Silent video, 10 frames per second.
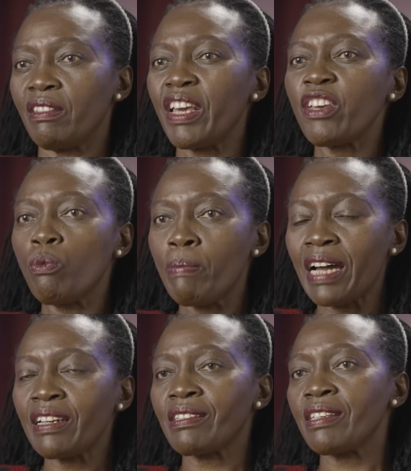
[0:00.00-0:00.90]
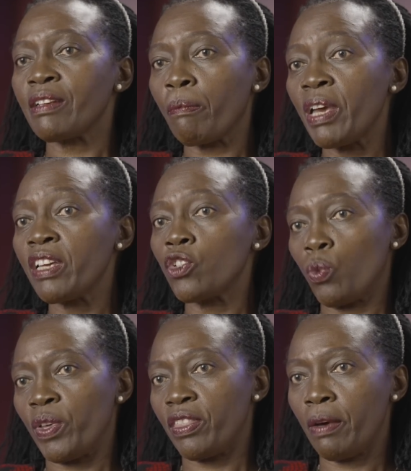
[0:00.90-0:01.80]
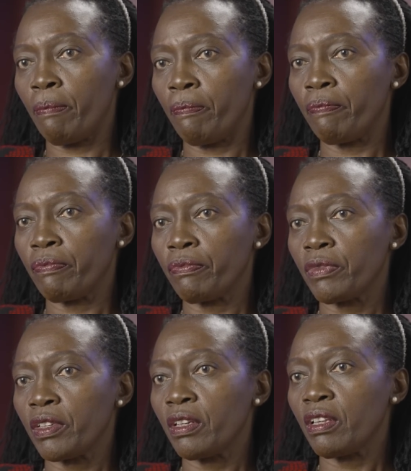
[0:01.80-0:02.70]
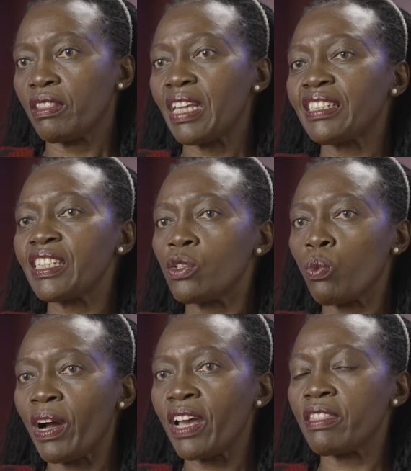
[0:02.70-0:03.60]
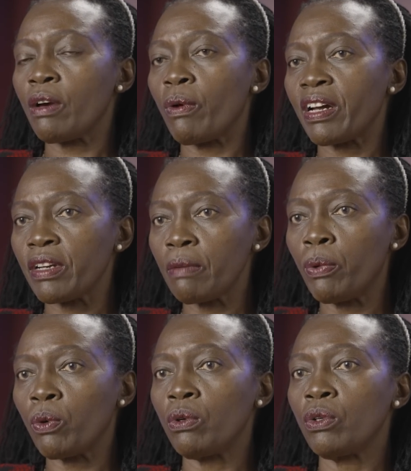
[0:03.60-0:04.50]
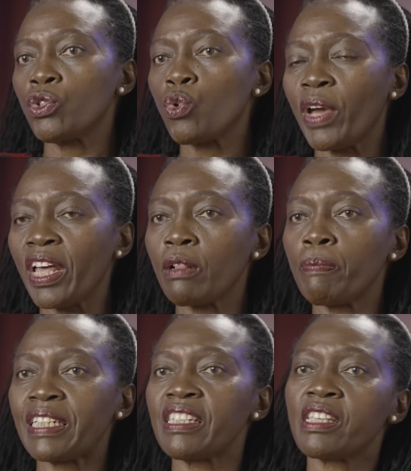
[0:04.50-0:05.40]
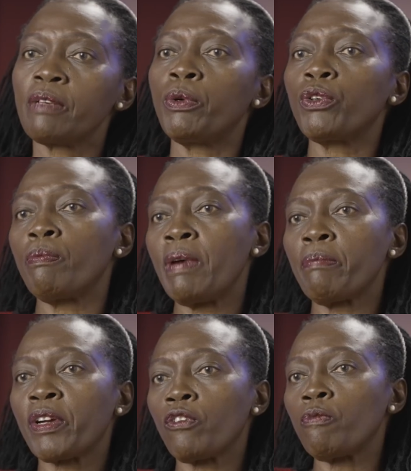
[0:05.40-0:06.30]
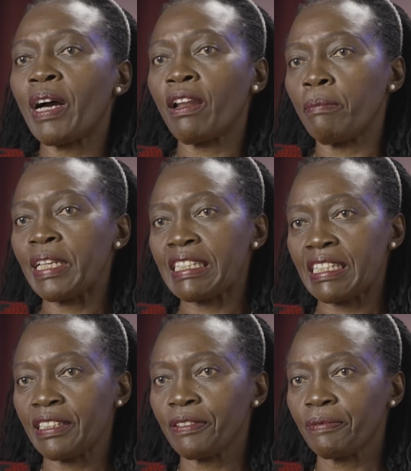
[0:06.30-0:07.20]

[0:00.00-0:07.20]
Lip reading: their humanity remained with them. That is why they were able to help a disabled member of Parliament.